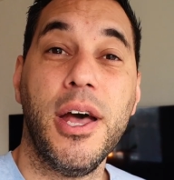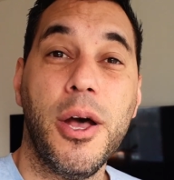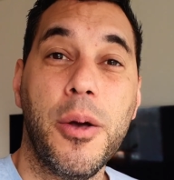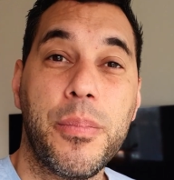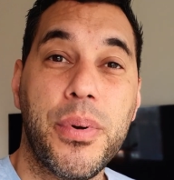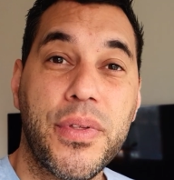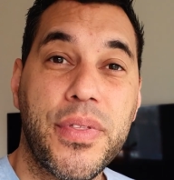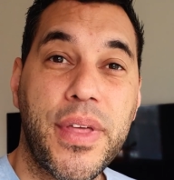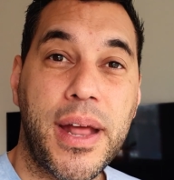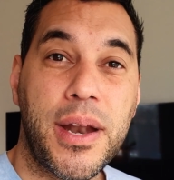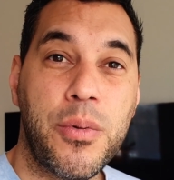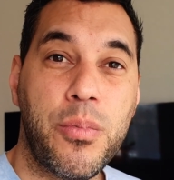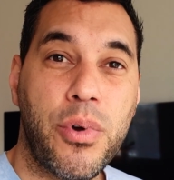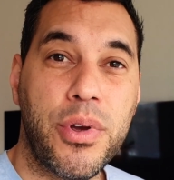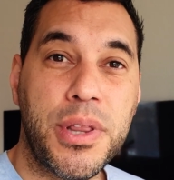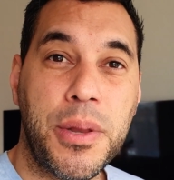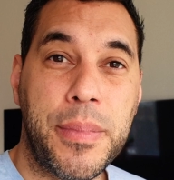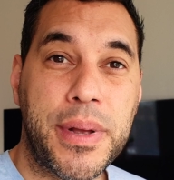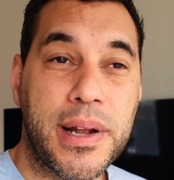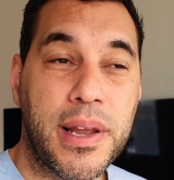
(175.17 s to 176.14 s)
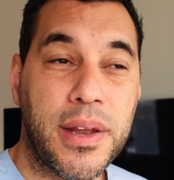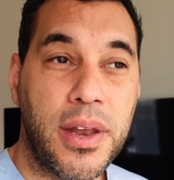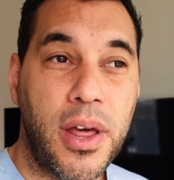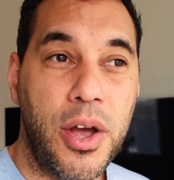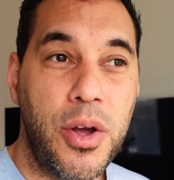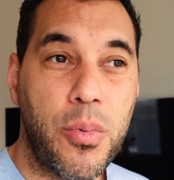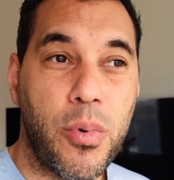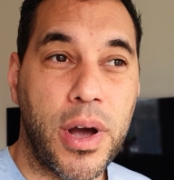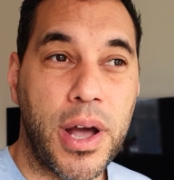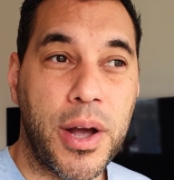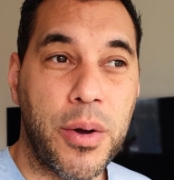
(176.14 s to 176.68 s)
But then we're in the middle of
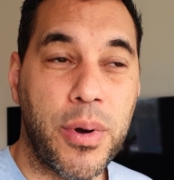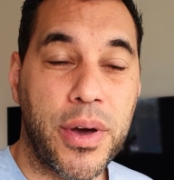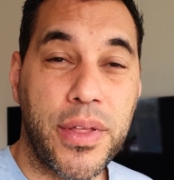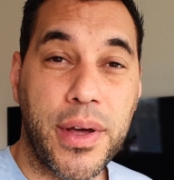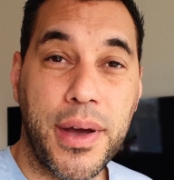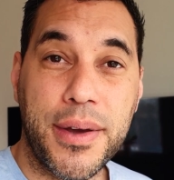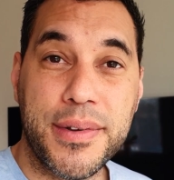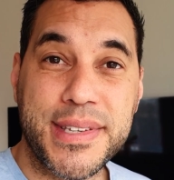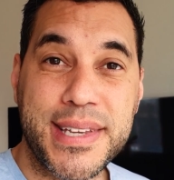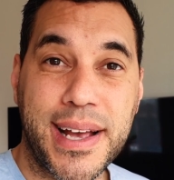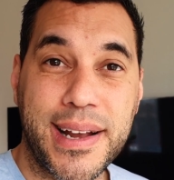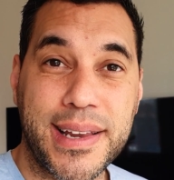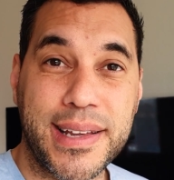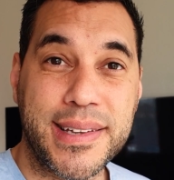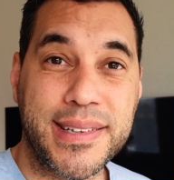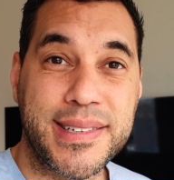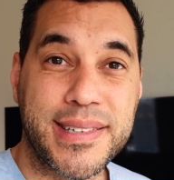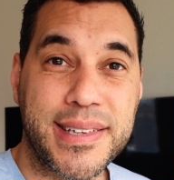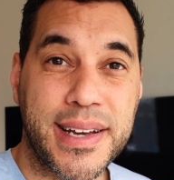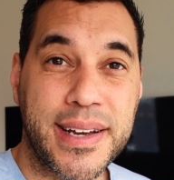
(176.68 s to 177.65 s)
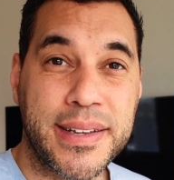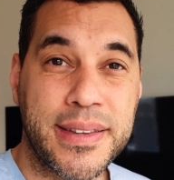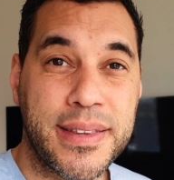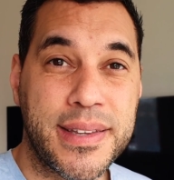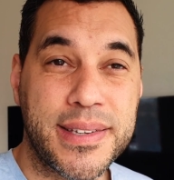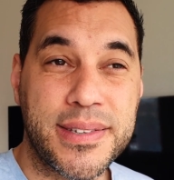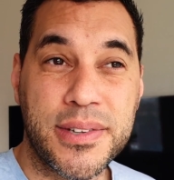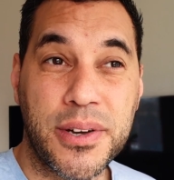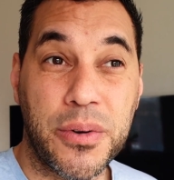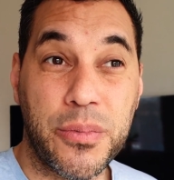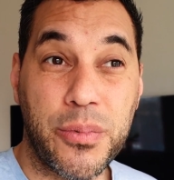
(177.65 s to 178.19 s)
nowhere where the hotel is, and
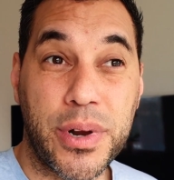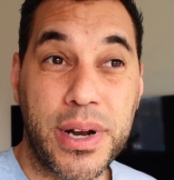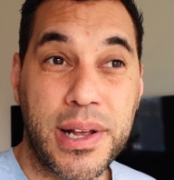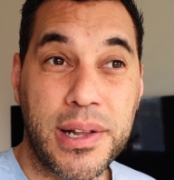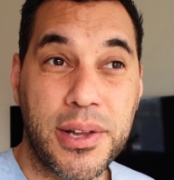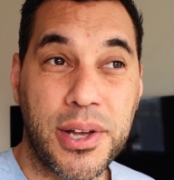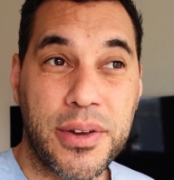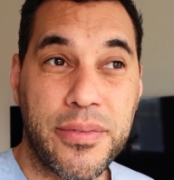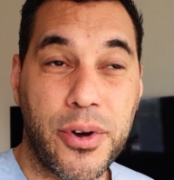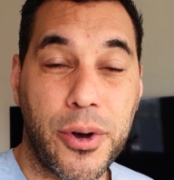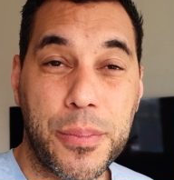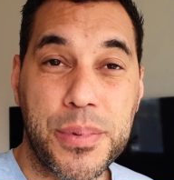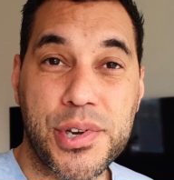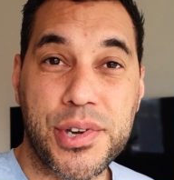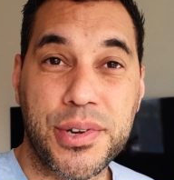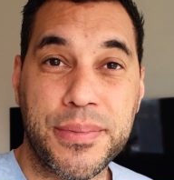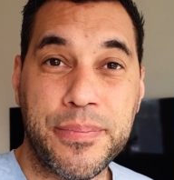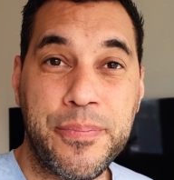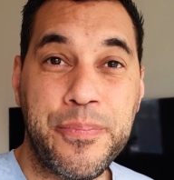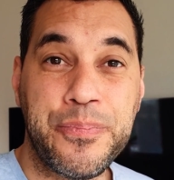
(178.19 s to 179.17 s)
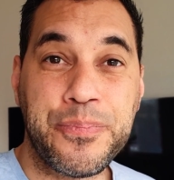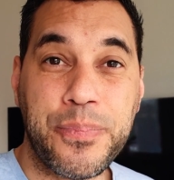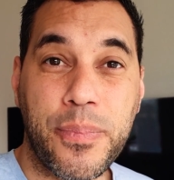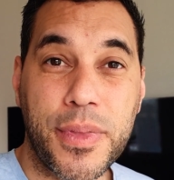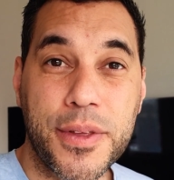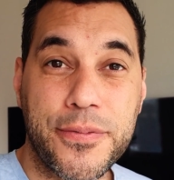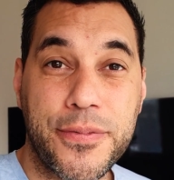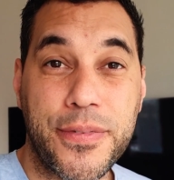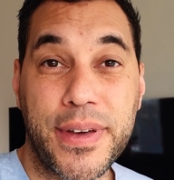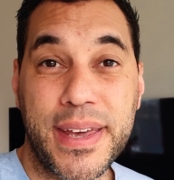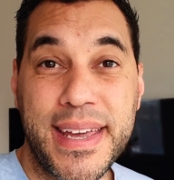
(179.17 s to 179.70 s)
there's not really a lot of option
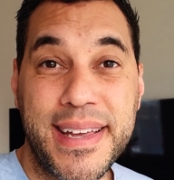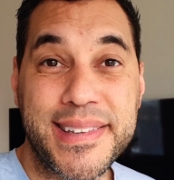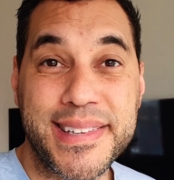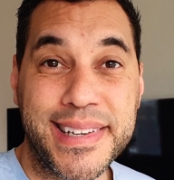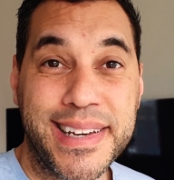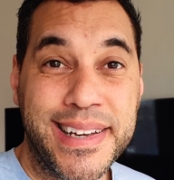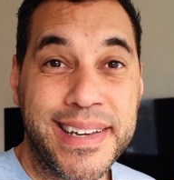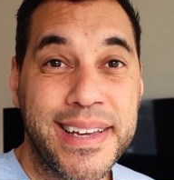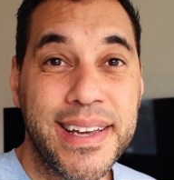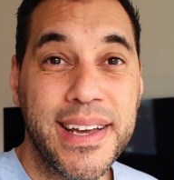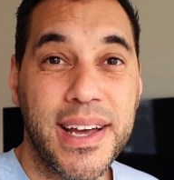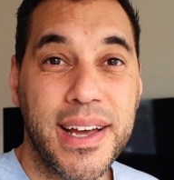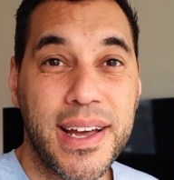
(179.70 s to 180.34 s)
for eating.